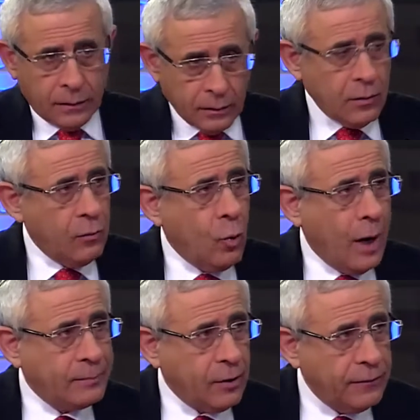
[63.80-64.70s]

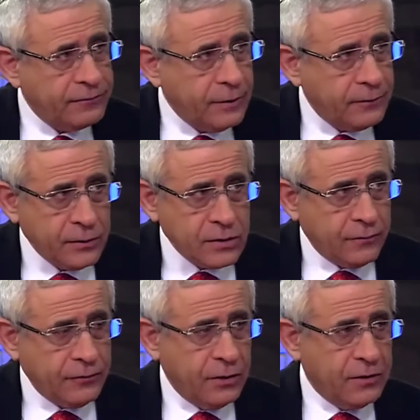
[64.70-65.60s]
wiped off the face of
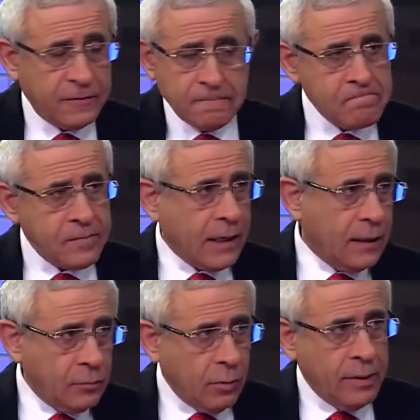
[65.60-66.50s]
earth, and
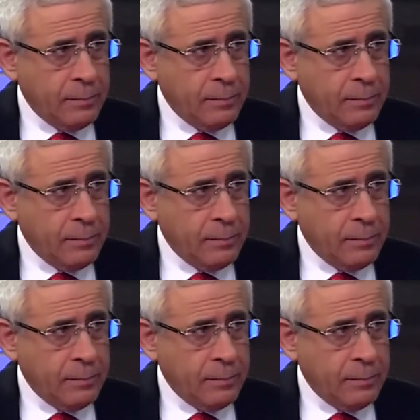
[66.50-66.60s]
it will be